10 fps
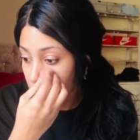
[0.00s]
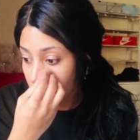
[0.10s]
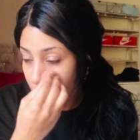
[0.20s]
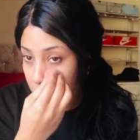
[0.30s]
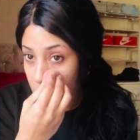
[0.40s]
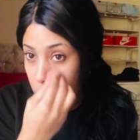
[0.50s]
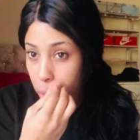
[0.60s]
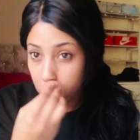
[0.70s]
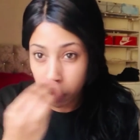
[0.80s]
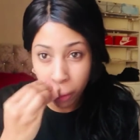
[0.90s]
where I've just
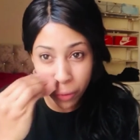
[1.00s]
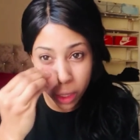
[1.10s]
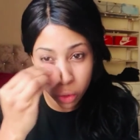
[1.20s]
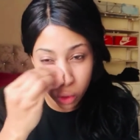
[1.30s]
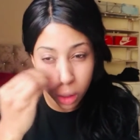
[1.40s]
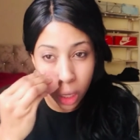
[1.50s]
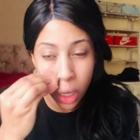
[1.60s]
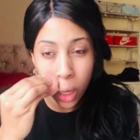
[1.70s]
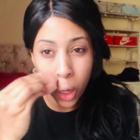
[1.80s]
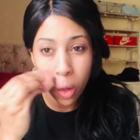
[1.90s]
washed my face not
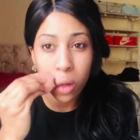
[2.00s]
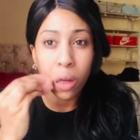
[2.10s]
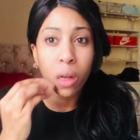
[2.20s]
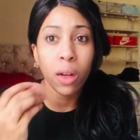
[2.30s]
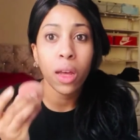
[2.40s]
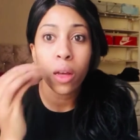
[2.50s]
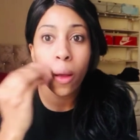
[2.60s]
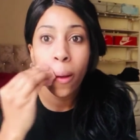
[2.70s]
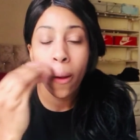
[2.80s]
long ago like